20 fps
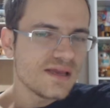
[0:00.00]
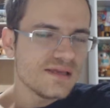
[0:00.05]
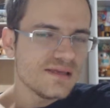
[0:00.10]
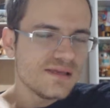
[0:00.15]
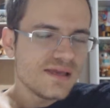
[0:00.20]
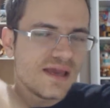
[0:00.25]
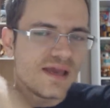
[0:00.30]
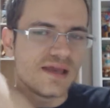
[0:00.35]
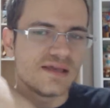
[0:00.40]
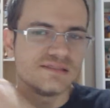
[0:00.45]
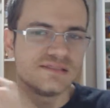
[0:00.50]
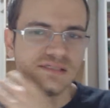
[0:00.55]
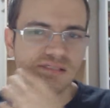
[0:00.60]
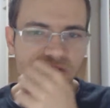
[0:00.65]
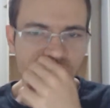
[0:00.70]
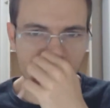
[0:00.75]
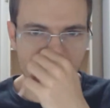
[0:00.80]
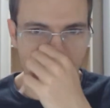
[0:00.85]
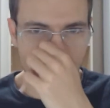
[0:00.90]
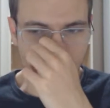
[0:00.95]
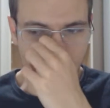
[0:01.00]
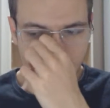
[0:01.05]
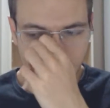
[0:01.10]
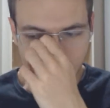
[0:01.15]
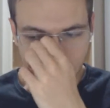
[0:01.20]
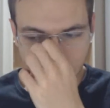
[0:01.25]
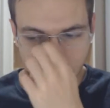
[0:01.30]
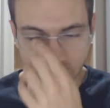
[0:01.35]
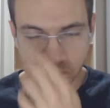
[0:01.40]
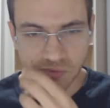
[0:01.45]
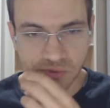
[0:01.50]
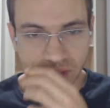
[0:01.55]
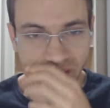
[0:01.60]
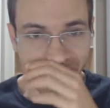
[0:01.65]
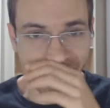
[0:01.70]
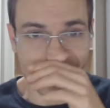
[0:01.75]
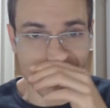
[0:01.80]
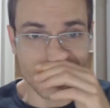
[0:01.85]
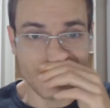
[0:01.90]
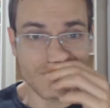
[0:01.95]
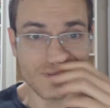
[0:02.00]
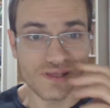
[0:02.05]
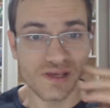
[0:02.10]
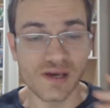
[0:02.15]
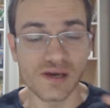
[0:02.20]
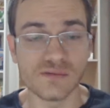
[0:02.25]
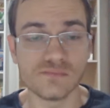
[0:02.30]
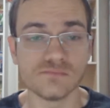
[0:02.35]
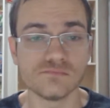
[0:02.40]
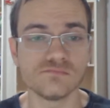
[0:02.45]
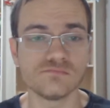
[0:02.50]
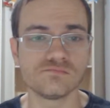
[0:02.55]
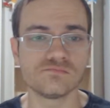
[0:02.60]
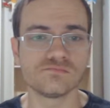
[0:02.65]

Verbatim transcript: yeah, it's interesting how people get really um,